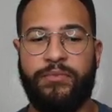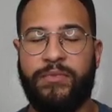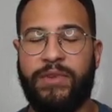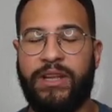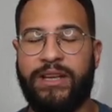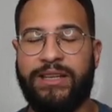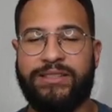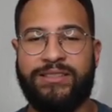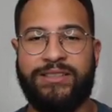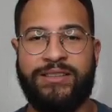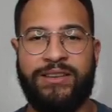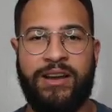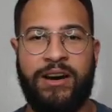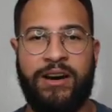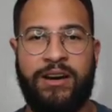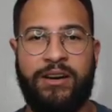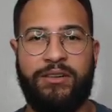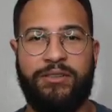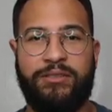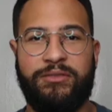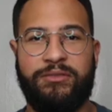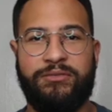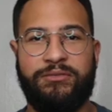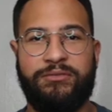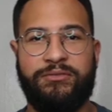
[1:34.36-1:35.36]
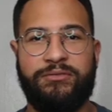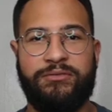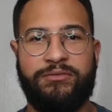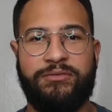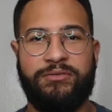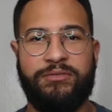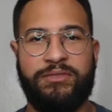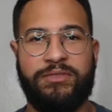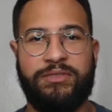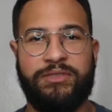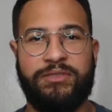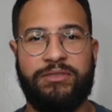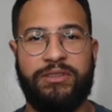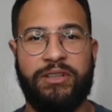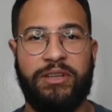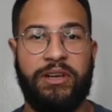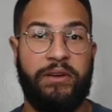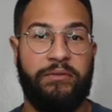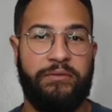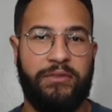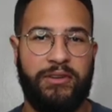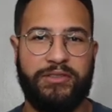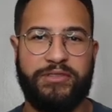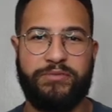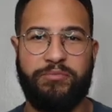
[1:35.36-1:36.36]
it's not the
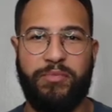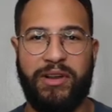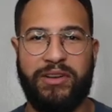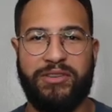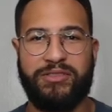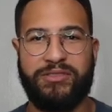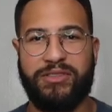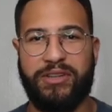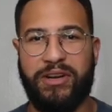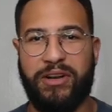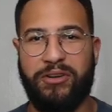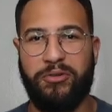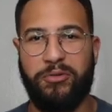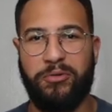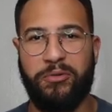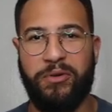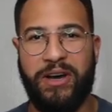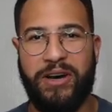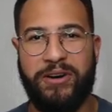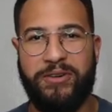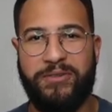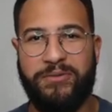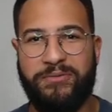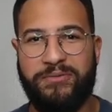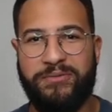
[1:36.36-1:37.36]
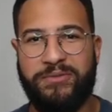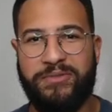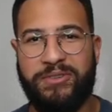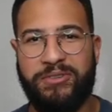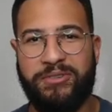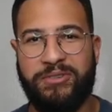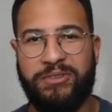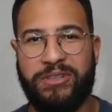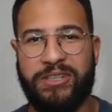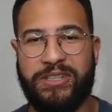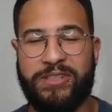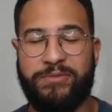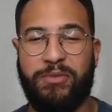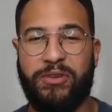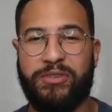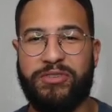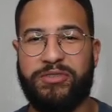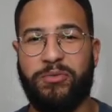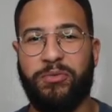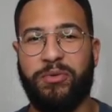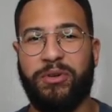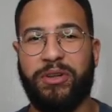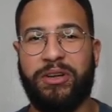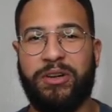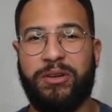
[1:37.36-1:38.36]
level of Spanish that I know now, especially
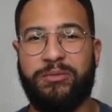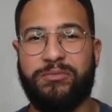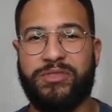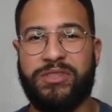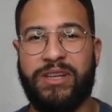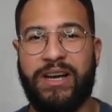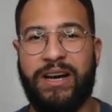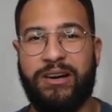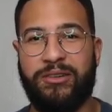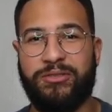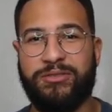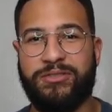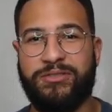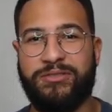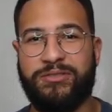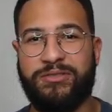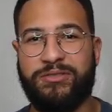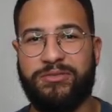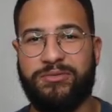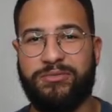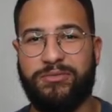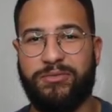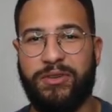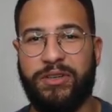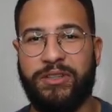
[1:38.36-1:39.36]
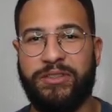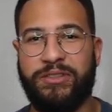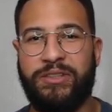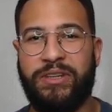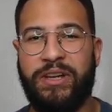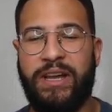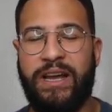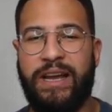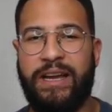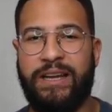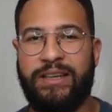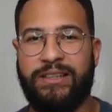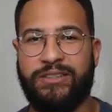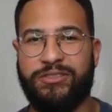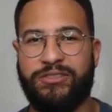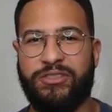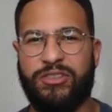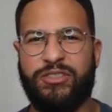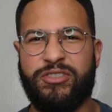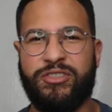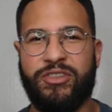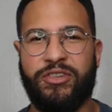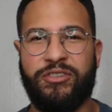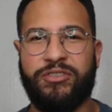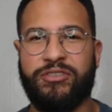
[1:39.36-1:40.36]
when it comes to houses, right? There's
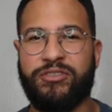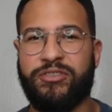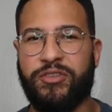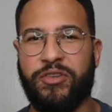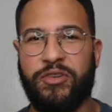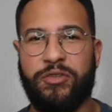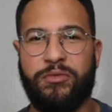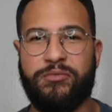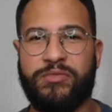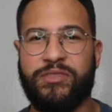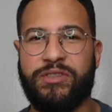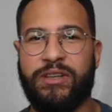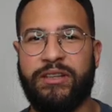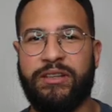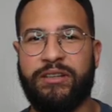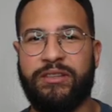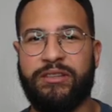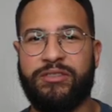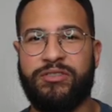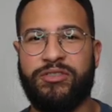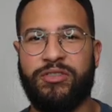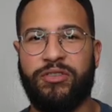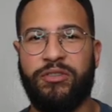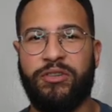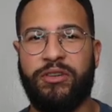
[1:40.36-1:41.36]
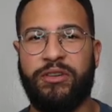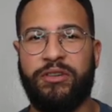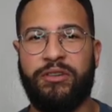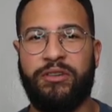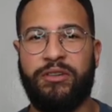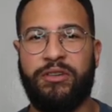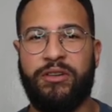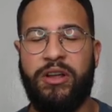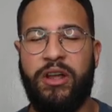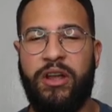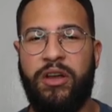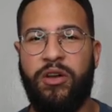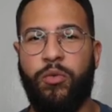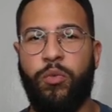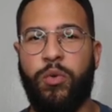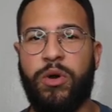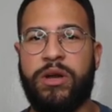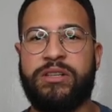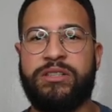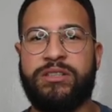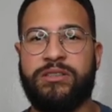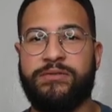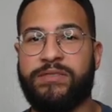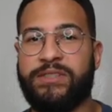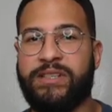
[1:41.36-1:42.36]
just certain terms and certain
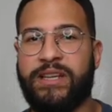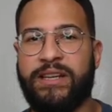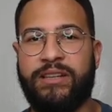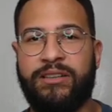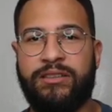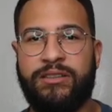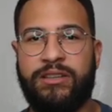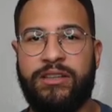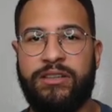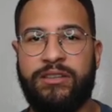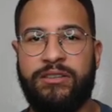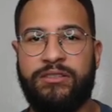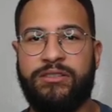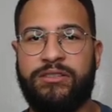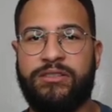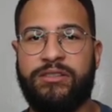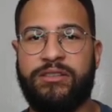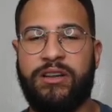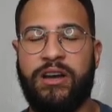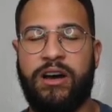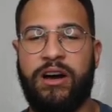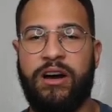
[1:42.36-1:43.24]
ways of saying things